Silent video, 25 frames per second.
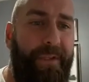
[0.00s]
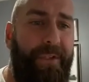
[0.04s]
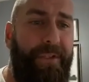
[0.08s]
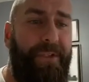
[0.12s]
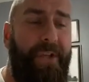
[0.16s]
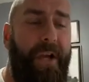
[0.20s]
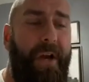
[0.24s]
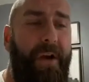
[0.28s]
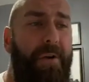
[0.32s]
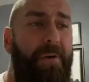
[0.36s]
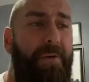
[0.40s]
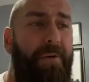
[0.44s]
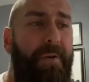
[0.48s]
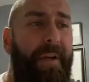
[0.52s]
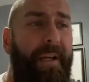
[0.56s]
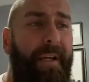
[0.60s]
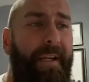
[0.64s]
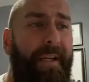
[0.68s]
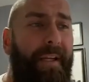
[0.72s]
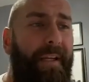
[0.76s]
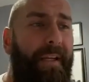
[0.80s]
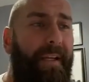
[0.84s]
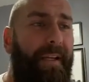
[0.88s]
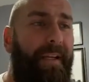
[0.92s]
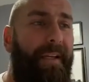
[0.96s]
So
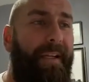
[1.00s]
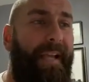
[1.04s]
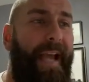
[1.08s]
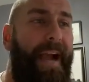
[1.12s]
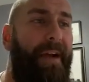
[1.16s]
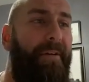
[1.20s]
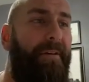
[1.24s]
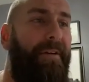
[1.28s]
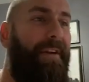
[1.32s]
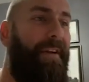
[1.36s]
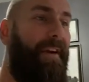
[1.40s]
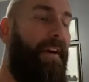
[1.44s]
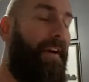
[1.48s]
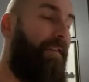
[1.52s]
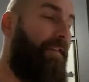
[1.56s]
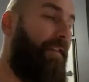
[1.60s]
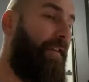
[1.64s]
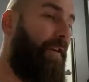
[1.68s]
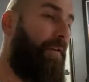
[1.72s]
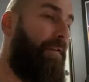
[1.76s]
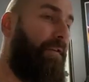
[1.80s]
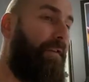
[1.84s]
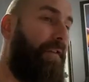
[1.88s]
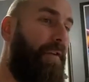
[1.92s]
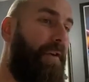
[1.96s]
Karen, I
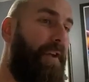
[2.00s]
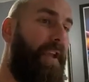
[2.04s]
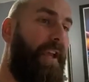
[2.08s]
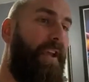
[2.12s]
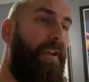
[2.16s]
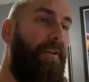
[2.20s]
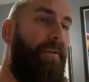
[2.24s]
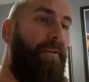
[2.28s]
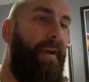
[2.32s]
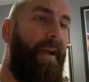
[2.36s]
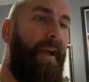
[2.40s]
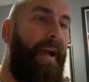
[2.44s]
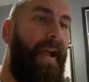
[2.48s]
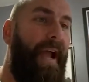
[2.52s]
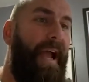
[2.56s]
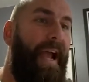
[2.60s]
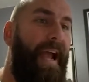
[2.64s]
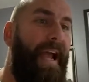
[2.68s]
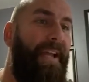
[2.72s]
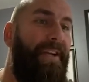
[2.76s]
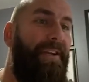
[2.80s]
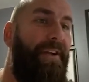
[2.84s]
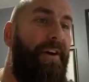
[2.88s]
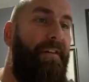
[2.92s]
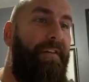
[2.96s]
feel for you
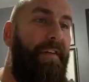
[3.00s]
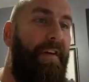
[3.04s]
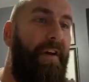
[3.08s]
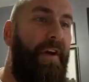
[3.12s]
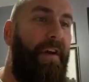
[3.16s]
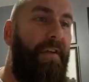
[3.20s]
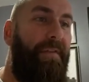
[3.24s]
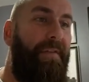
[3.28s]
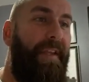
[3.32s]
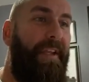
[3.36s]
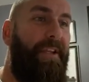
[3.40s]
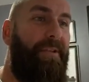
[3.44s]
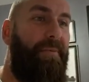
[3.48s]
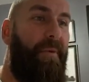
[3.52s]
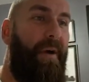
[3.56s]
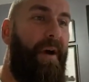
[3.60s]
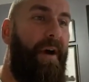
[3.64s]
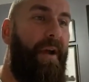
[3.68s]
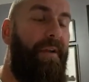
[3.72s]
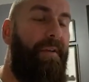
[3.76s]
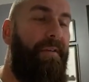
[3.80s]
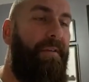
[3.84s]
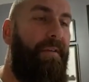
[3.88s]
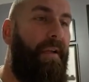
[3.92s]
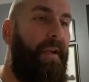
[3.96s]
and I've heard this
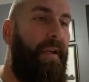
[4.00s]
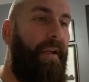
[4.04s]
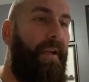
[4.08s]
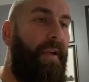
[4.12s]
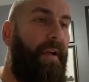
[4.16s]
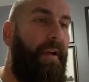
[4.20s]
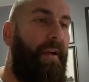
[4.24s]
one